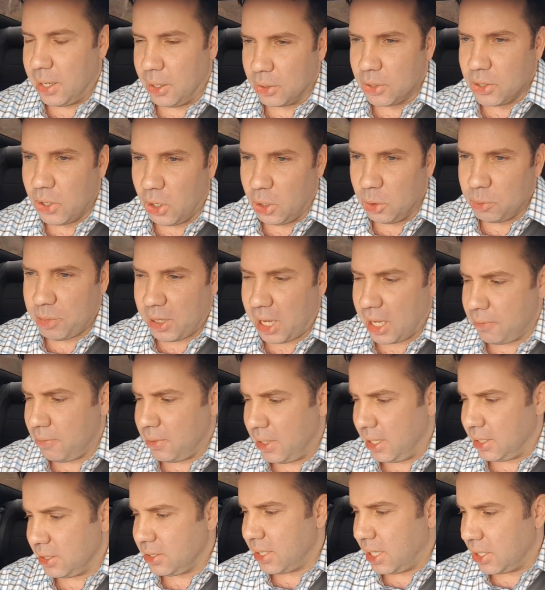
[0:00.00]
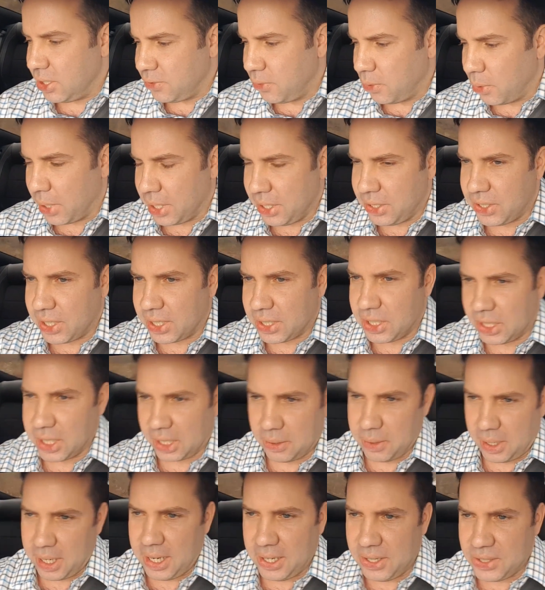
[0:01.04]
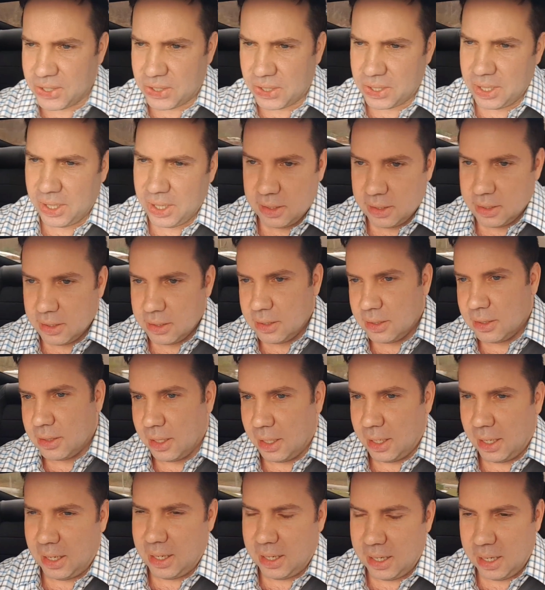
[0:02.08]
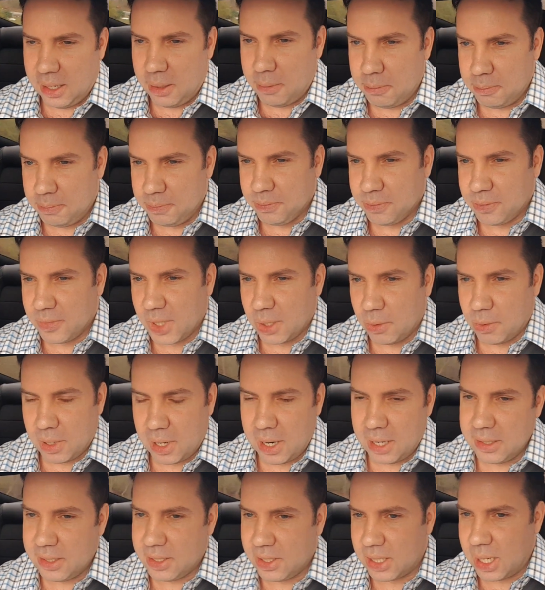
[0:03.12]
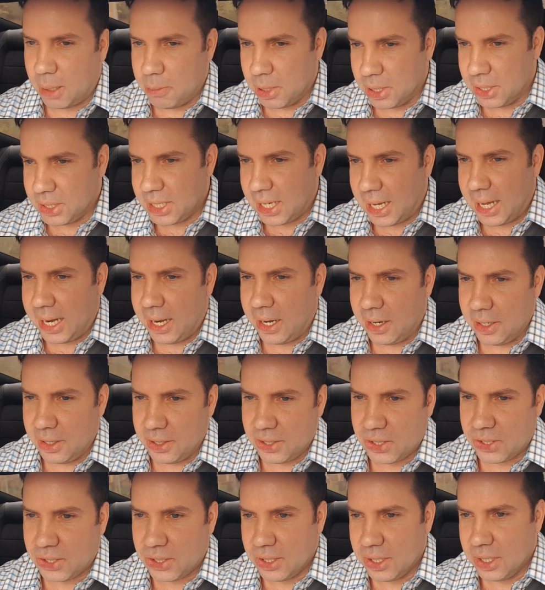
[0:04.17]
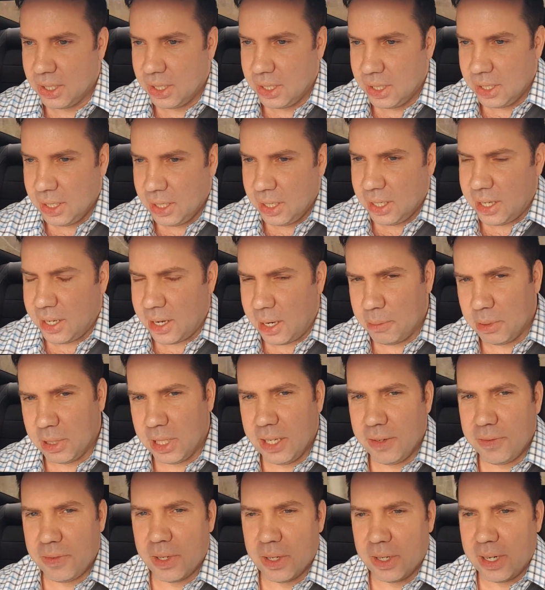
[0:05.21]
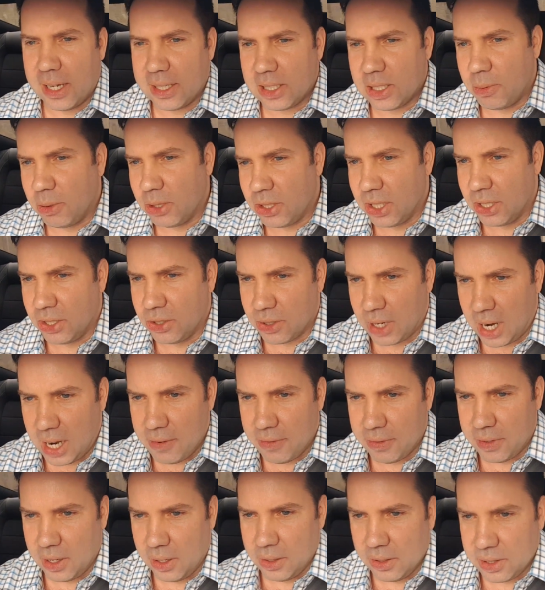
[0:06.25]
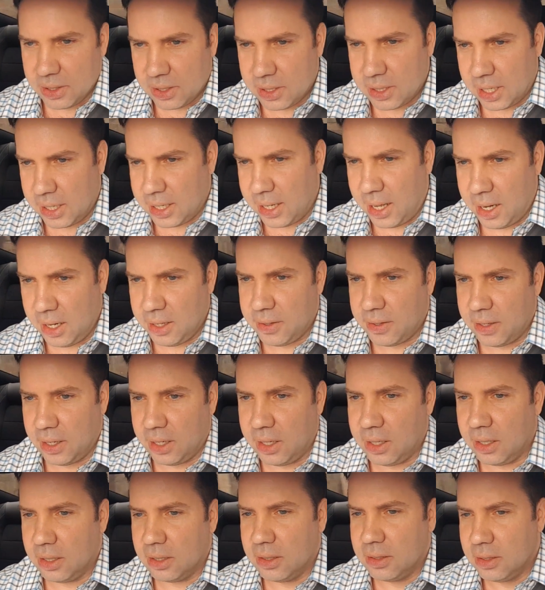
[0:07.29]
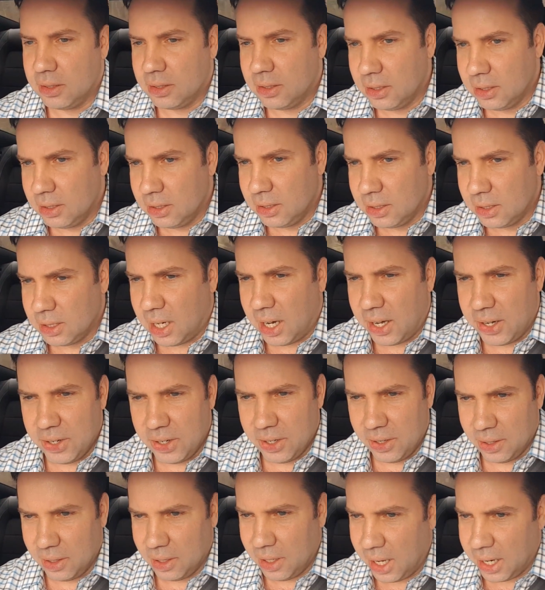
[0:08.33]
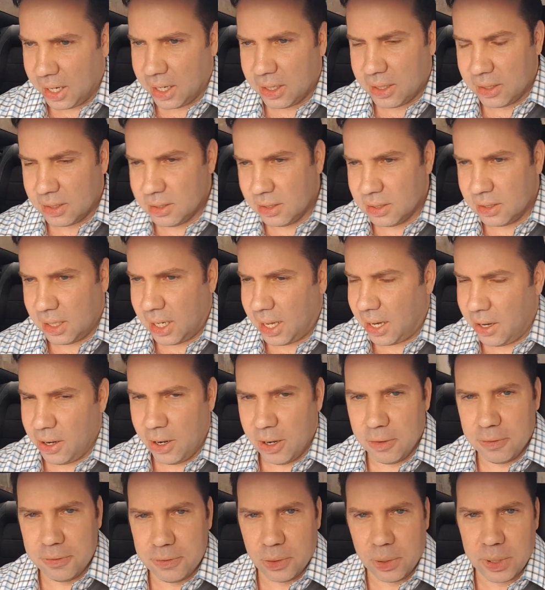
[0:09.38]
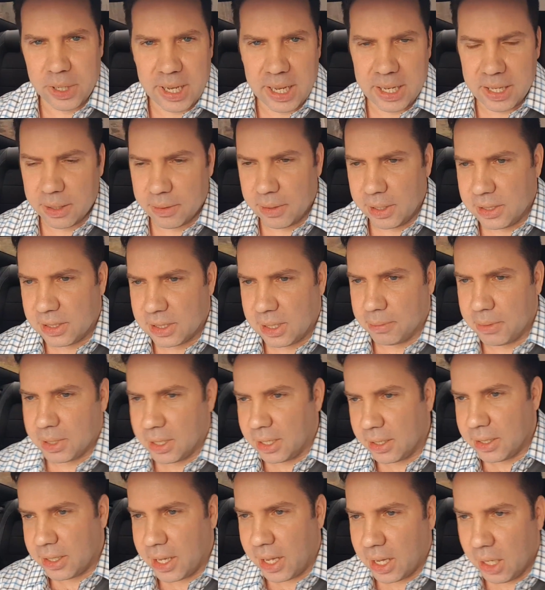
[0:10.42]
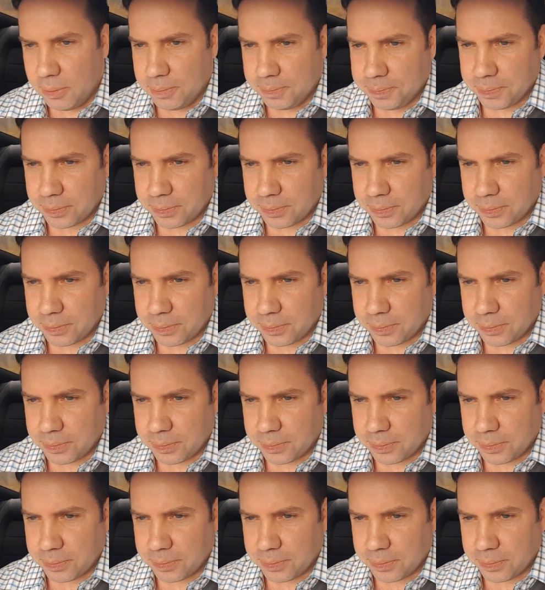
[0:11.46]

cold pavement. It says 46 degrees. We're on summer tires. And I believe you're not supposed to drive those at anything under, like, I don't know, 48 degrees, something like that.